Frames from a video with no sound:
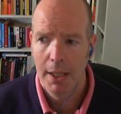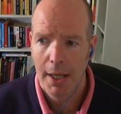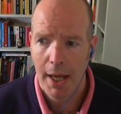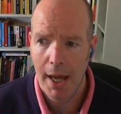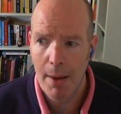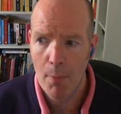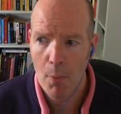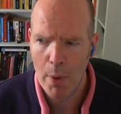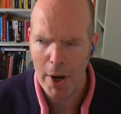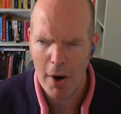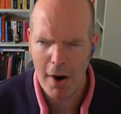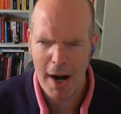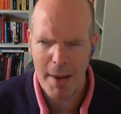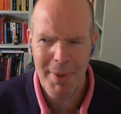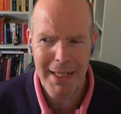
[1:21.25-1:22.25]
We
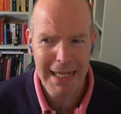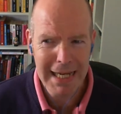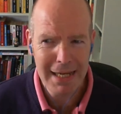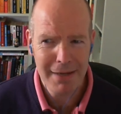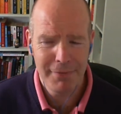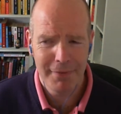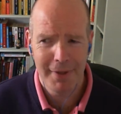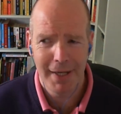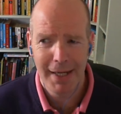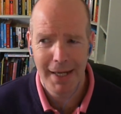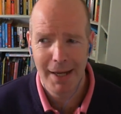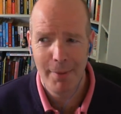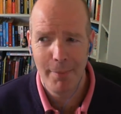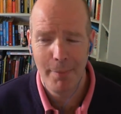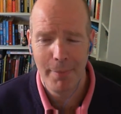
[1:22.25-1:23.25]
are, I believe,
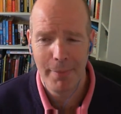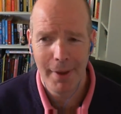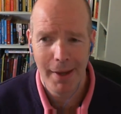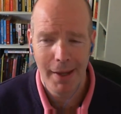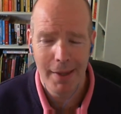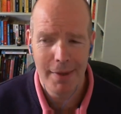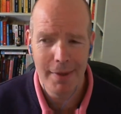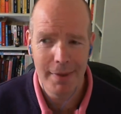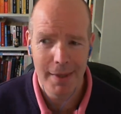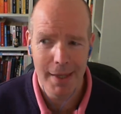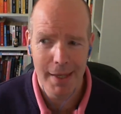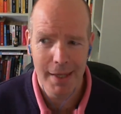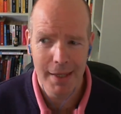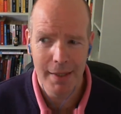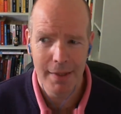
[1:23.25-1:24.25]

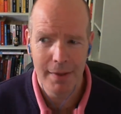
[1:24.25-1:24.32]
the